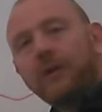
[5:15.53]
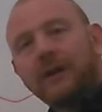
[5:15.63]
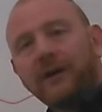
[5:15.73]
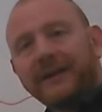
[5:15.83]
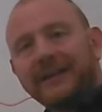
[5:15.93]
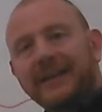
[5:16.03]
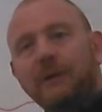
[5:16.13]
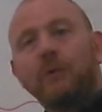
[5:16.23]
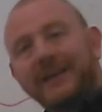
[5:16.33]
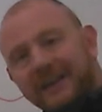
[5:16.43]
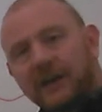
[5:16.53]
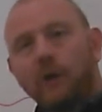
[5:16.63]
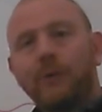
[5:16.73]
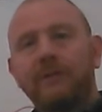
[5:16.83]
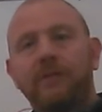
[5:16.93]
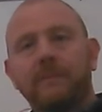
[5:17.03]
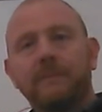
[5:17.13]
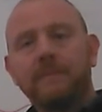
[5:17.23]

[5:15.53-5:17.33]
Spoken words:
the line again, we can go with them.